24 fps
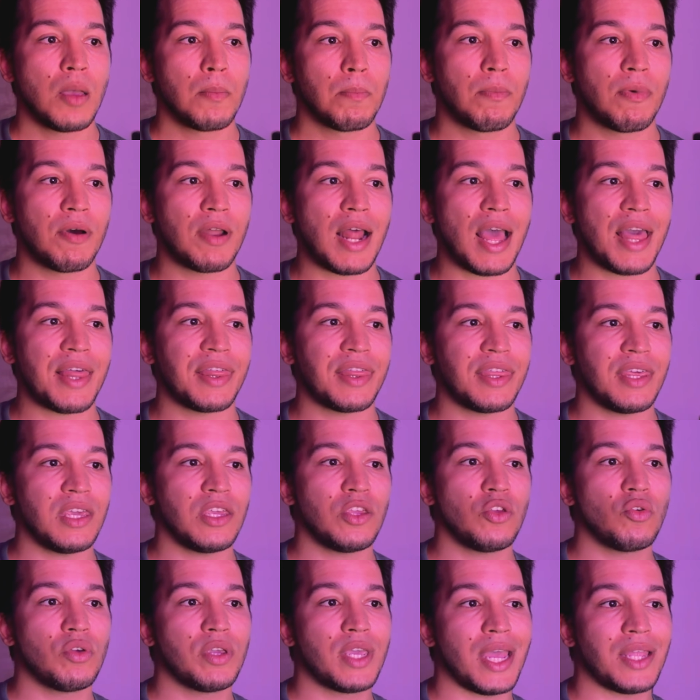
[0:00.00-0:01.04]
but I think
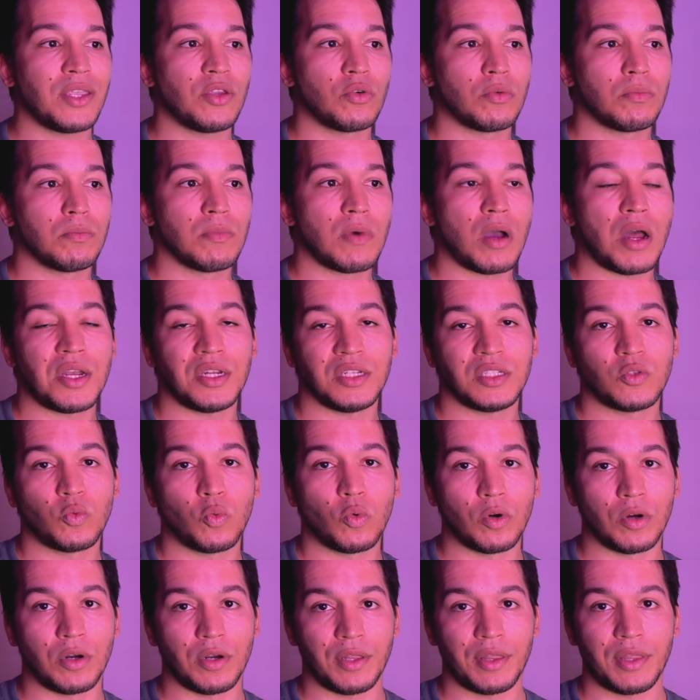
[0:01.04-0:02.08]
you get your money's
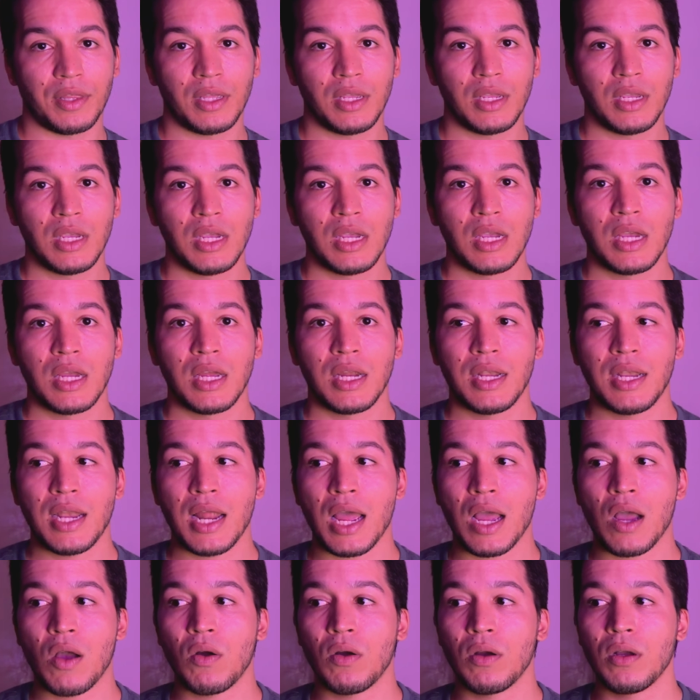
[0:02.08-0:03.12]
worth.
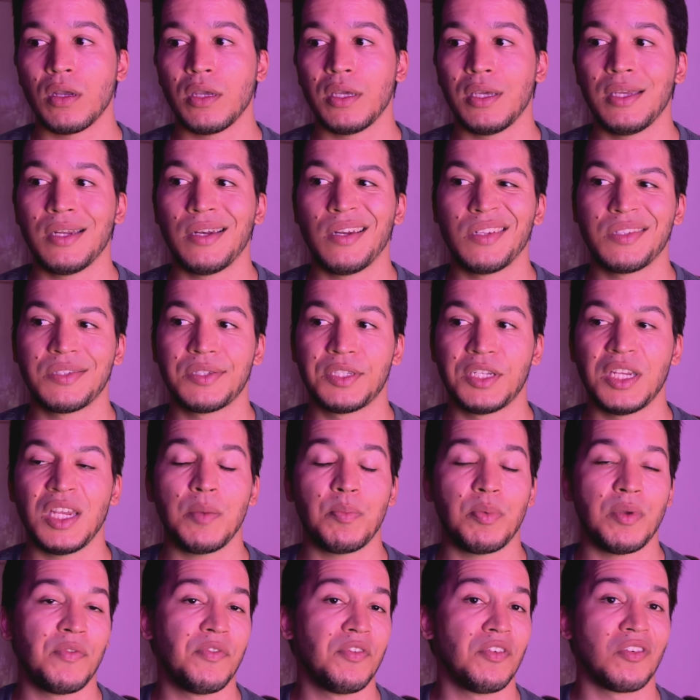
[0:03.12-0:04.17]
Now, it is
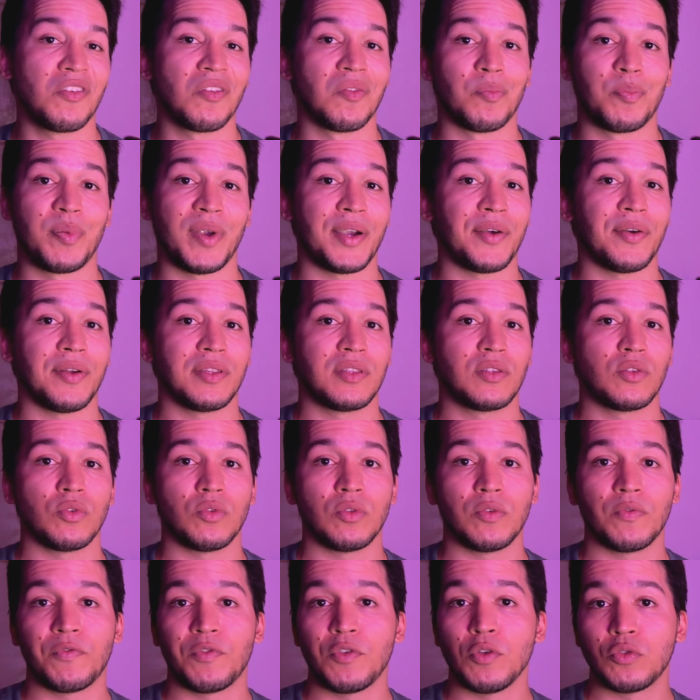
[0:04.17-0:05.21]
cheap if you compare it to
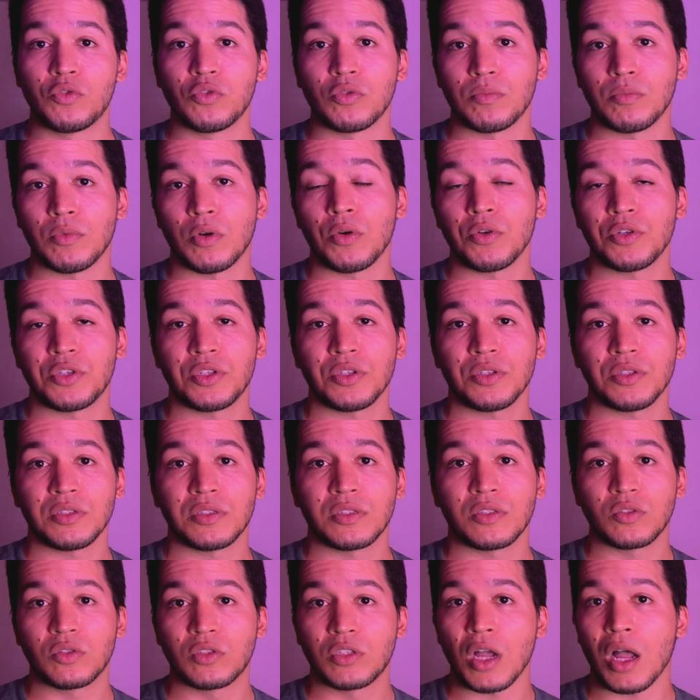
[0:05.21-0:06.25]
the Future
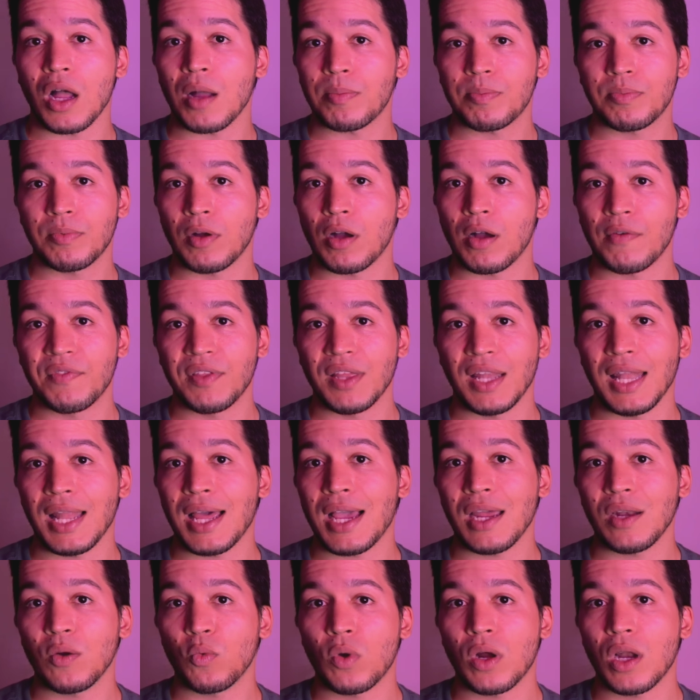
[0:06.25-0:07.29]
Motion's top of the
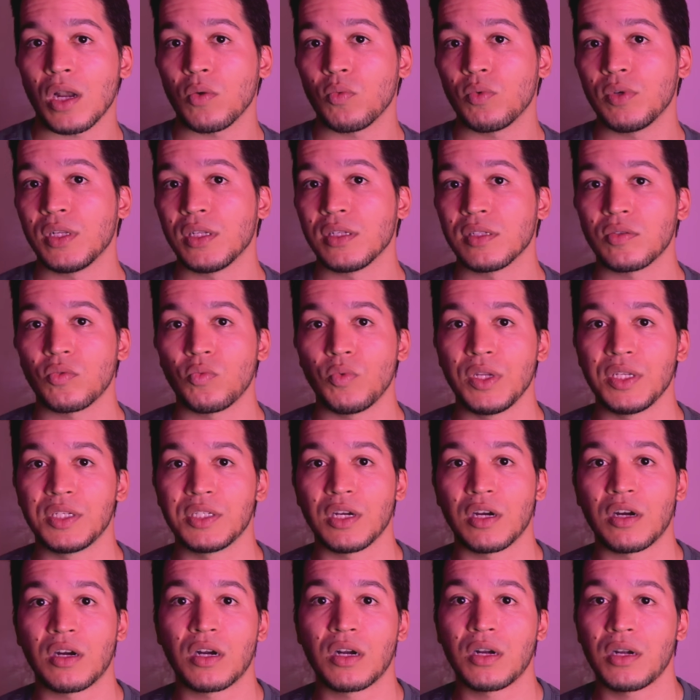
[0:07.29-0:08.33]
line one wheels, which
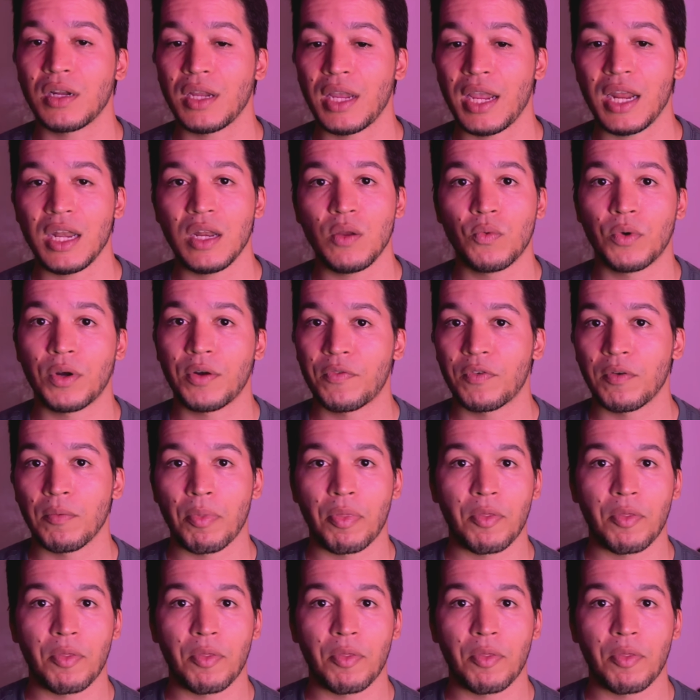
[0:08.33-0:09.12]
are anywhere from